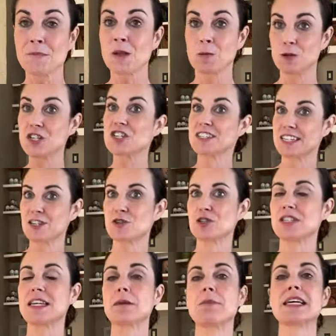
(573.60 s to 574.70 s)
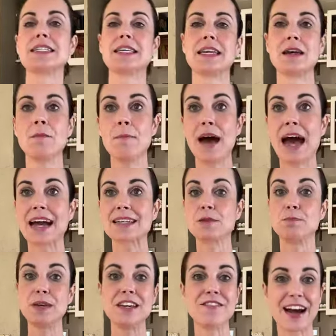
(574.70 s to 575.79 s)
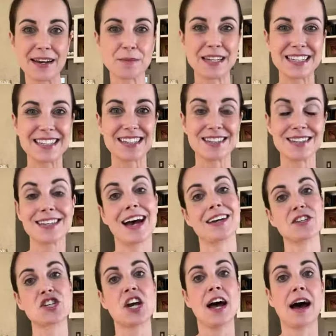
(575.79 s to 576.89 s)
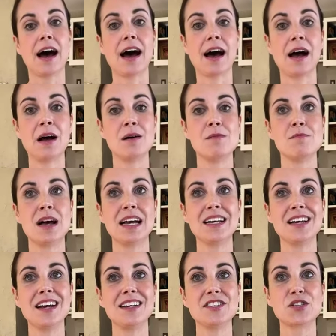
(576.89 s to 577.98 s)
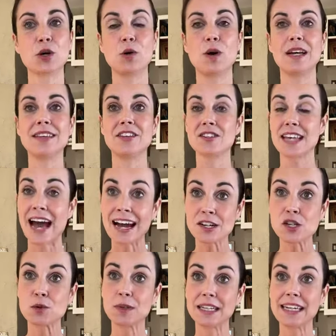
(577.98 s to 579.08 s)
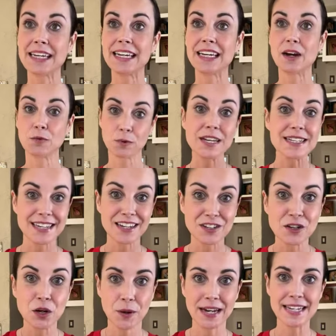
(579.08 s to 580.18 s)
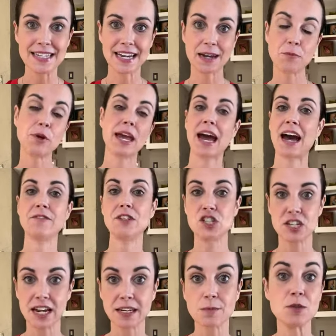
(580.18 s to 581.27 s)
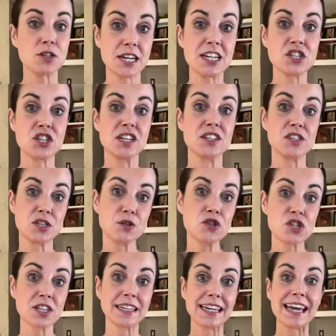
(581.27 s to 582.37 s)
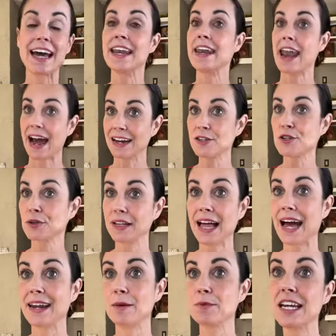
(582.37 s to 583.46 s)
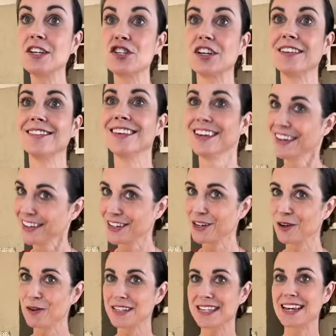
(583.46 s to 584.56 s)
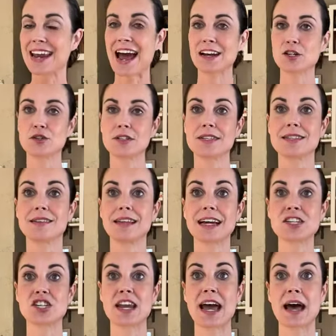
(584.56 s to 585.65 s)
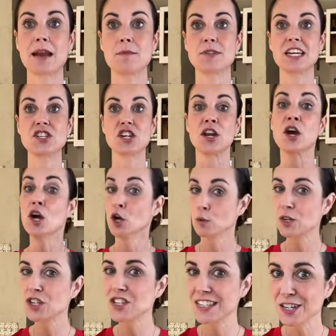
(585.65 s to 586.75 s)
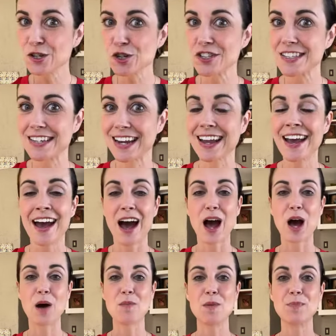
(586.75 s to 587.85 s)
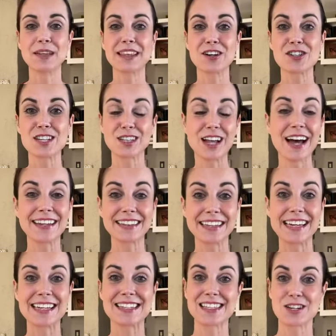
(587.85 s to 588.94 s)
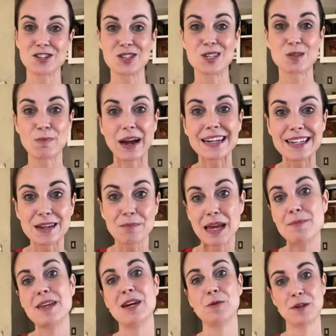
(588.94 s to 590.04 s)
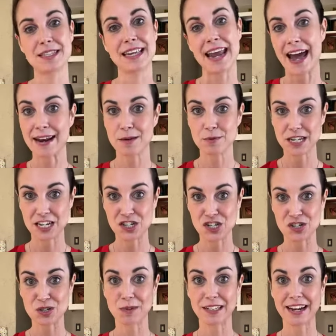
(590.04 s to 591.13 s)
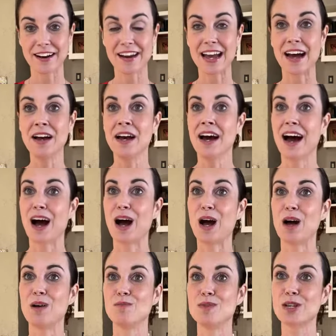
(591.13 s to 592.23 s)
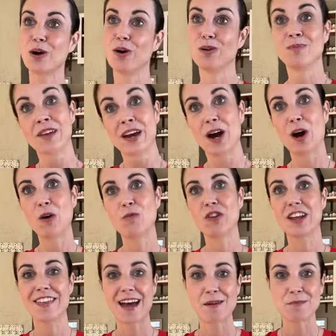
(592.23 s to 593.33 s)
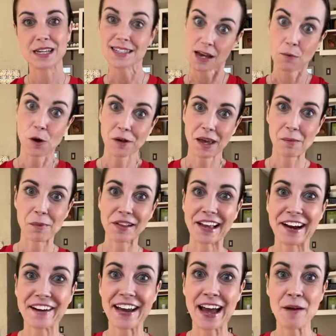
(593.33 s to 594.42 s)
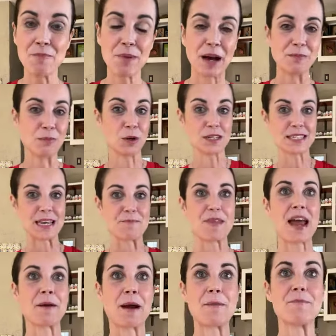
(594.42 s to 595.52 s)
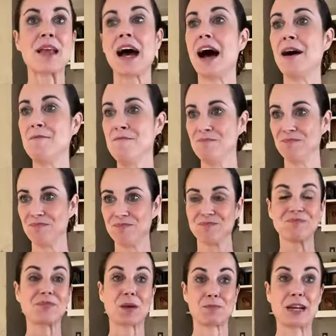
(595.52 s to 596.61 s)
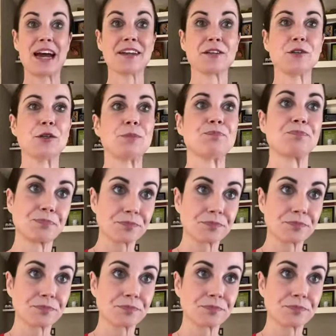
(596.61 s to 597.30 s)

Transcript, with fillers: which is interesting because it impacts B vitamins and such. Um, so there's actually a reason. You know, anytime we have a genetic mutation, it's usually a natural adaptation. You know, it's a natural selection adaptation, which is interesting. Um, but there's a lot of links. They're suspecting maybe it was an adaptation to malaria. Um, so hopefully that means I won't get malaria, but we'll see. Anyway, um, kind of cool.